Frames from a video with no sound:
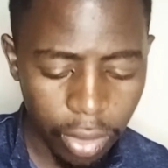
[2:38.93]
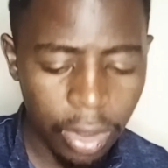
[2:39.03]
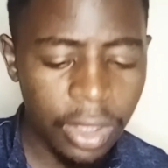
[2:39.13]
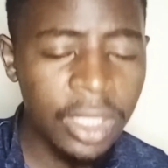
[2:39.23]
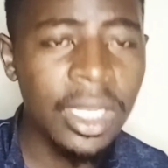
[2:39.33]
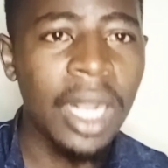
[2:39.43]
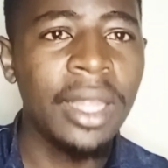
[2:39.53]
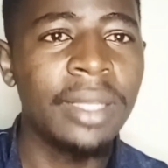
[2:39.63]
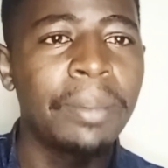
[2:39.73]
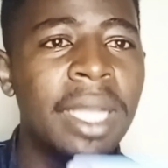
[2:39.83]
these are
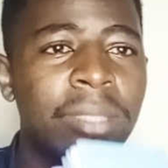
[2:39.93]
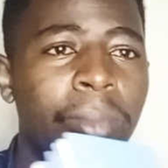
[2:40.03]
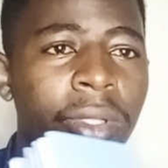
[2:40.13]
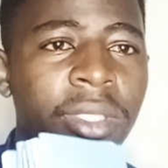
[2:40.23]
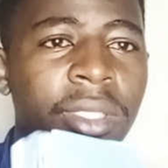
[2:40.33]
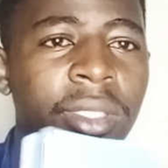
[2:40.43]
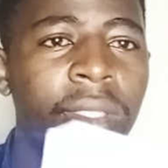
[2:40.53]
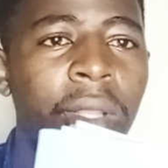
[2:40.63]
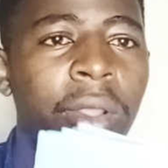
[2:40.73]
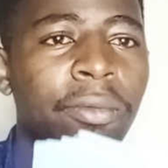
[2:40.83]
the passports
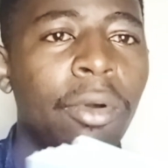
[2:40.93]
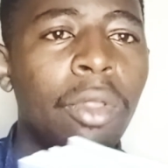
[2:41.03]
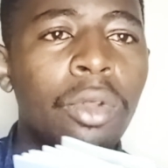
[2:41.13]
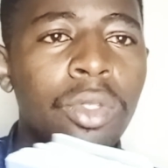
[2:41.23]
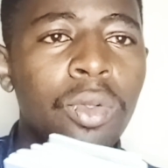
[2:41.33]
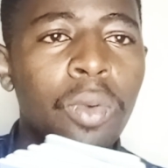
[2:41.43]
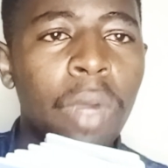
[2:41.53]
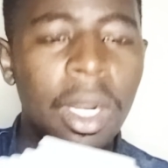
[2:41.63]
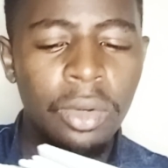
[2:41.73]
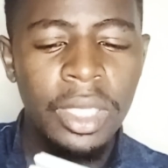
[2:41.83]
for those who
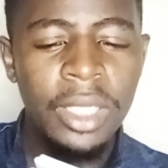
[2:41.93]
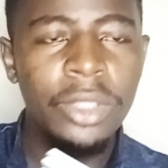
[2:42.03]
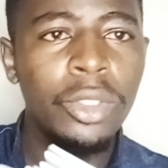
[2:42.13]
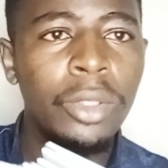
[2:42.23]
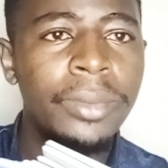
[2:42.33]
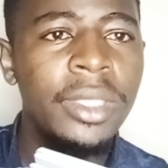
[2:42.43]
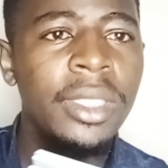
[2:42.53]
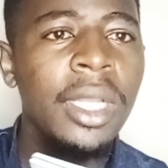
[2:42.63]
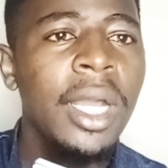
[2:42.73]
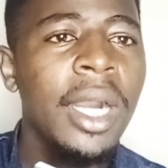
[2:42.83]
are looking jobs
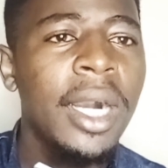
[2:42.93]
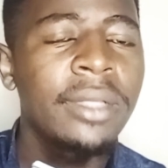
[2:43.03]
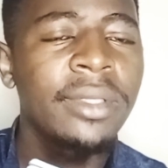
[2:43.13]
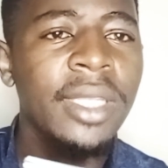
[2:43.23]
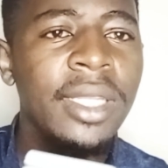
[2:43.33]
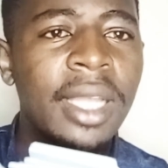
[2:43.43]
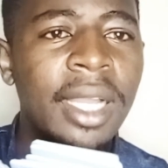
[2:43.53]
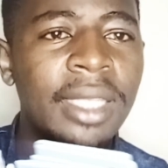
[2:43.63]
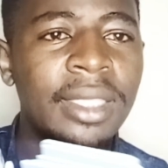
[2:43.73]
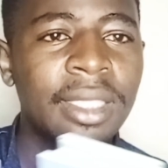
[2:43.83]
outside the
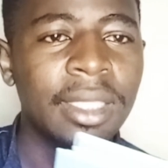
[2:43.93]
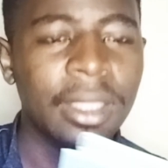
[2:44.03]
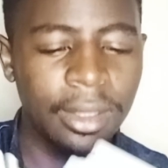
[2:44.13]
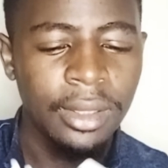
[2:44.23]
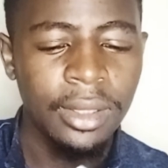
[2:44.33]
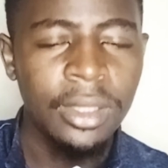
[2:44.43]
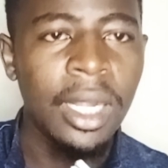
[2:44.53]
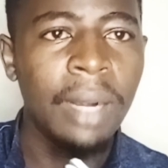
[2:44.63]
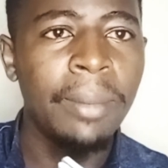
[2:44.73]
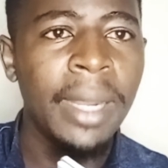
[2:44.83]
country. These
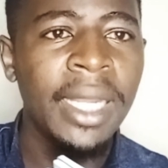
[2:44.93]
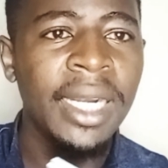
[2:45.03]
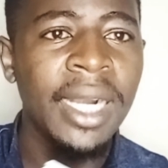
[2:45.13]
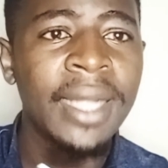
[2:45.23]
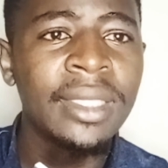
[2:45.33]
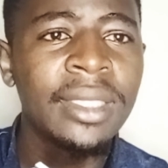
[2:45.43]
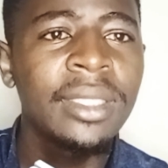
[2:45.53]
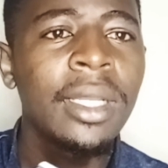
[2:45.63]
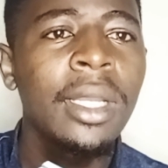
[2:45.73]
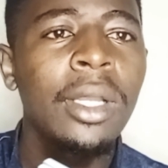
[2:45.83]
are my clients
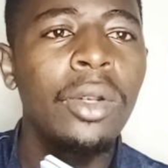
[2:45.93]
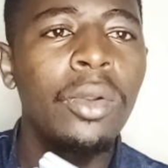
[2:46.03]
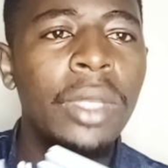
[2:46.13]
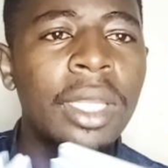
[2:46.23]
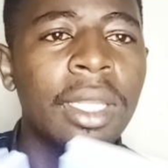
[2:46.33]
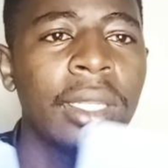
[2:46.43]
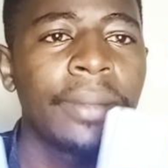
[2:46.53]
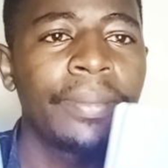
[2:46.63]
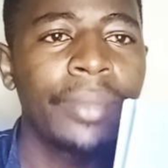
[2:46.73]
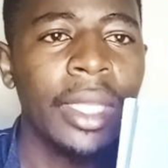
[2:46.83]
looking
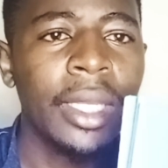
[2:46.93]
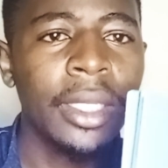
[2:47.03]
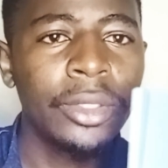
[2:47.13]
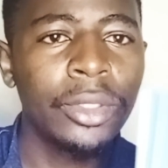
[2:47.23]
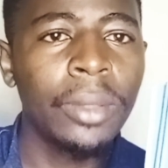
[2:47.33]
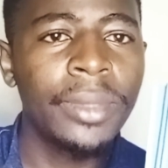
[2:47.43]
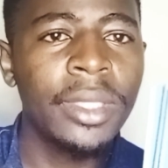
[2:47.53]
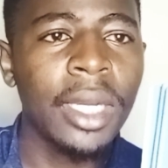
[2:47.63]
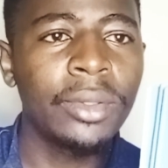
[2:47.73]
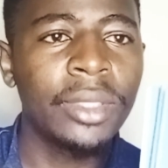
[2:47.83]
jobs
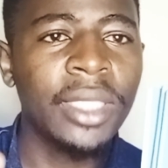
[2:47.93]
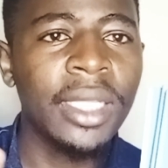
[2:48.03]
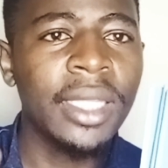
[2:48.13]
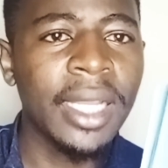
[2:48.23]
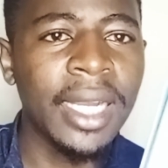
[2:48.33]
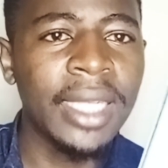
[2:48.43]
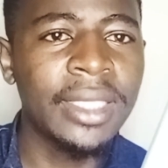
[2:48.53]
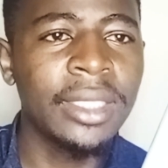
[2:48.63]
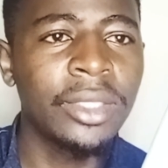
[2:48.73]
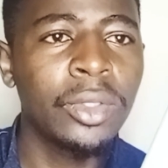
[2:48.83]
outside the
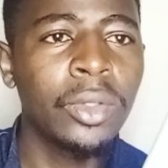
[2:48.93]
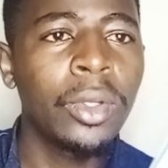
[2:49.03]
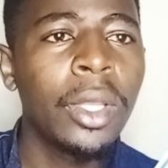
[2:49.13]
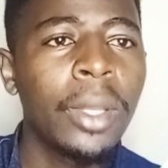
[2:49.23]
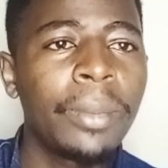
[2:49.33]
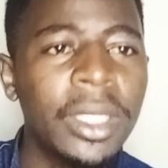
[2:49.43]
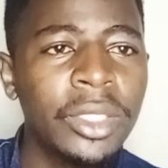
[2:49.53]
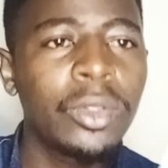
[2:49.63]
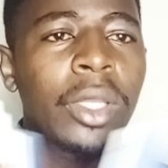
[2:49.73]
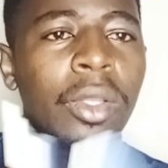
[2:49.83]
country. So make
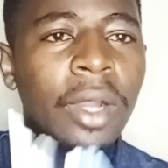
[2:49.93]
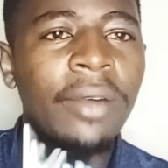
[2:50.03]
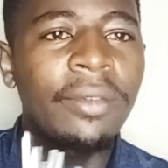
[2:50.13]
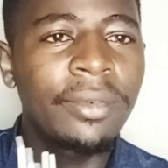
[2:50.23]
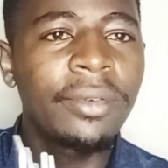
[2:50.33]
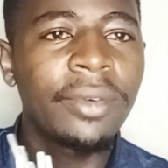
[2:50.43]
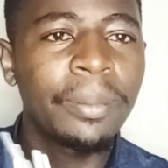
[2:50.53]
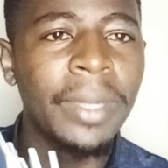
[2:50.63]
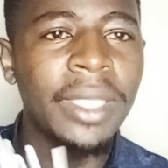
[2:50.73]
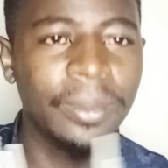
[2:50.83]
sure you have
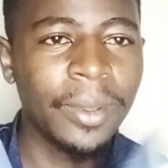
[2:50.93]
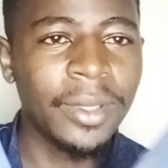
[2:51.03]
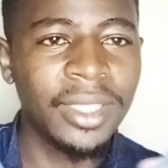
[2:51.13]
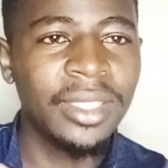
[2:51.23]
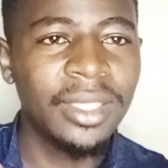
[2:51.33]
passport.